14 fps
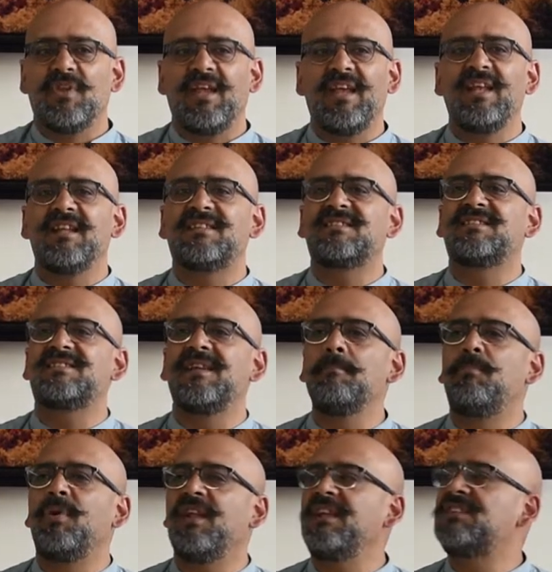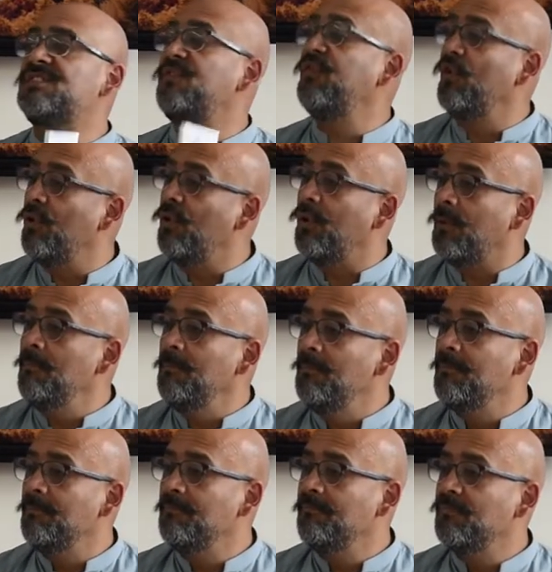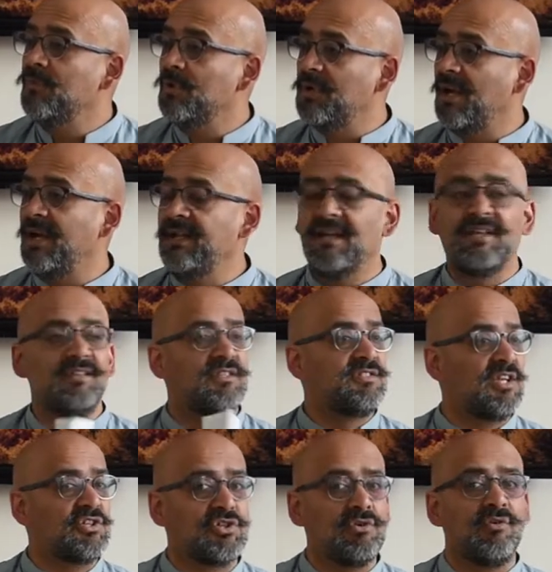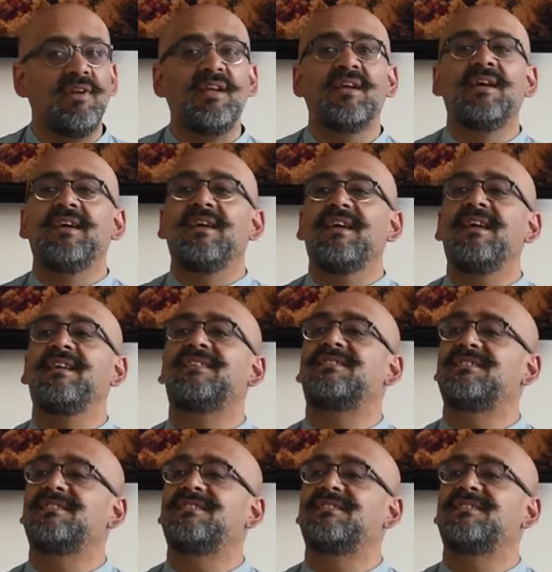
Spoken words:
In its simplest form, Okay, in the dictionary, it